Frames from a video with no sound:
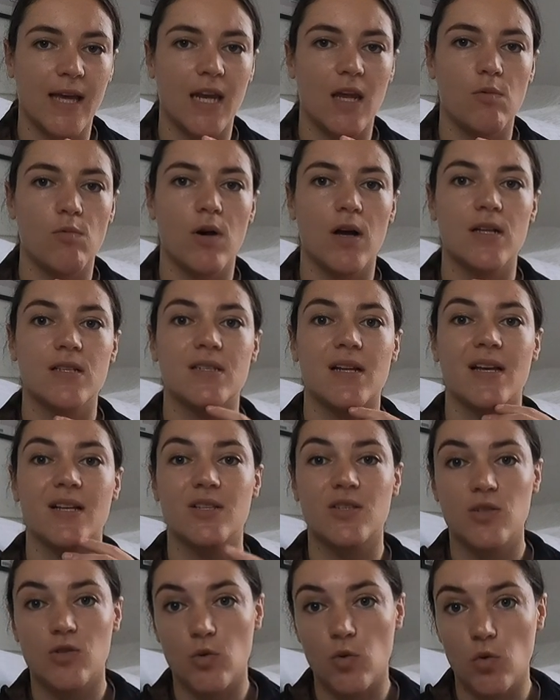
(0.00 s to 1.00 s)
getting words like
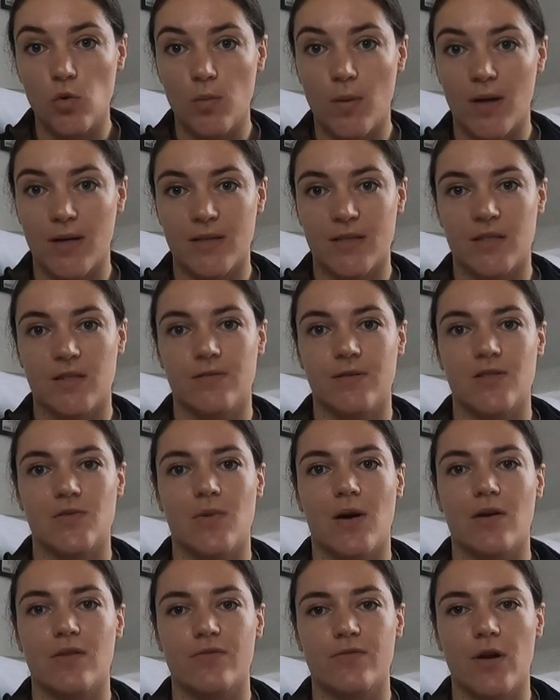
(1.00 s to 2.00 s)
schoolmaster as
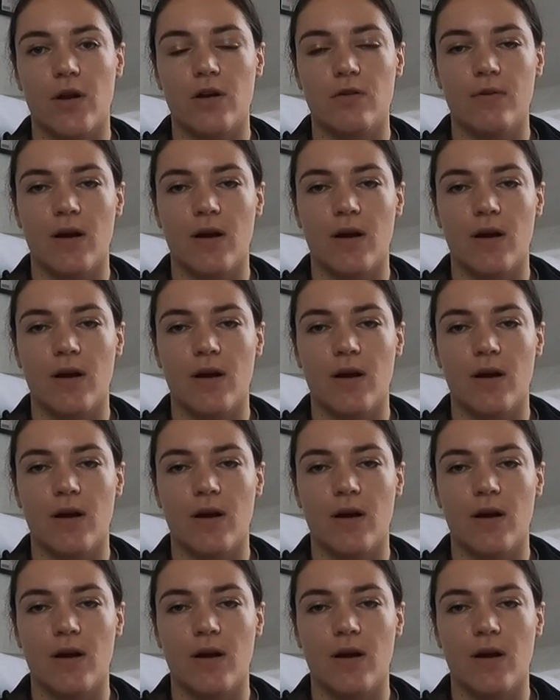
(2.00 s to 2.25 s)
well thrown